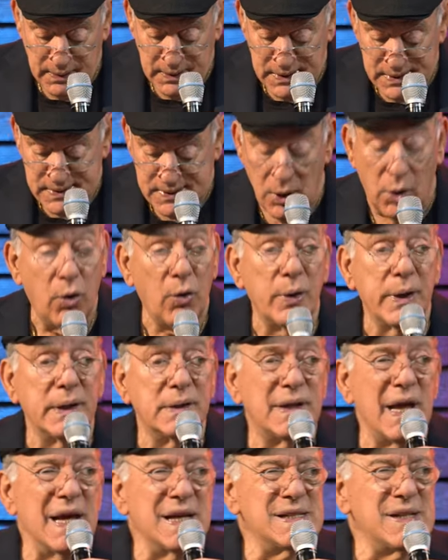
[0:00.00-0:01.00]
So
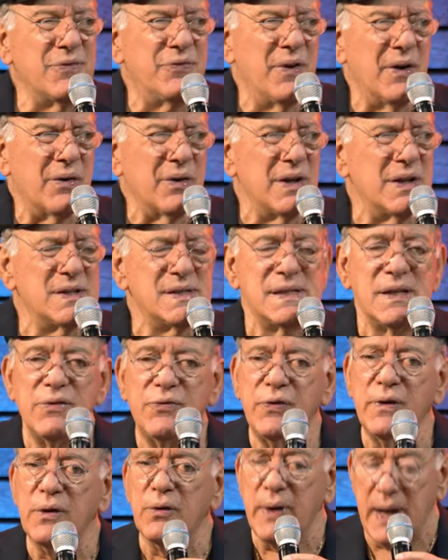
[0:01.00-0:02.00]
it takes a very
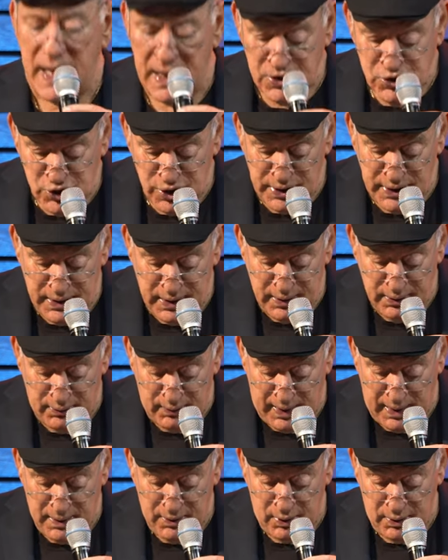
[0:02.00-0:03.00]
severe action here,
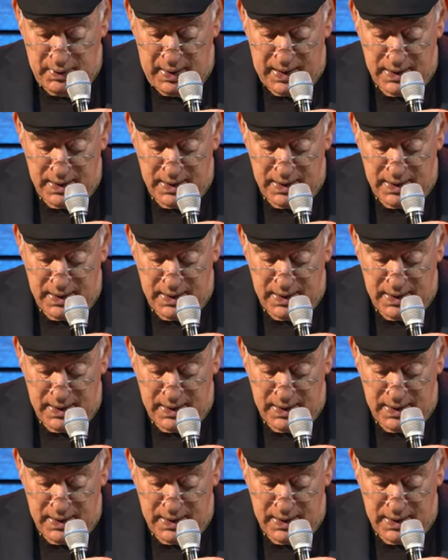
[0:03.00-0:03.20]
and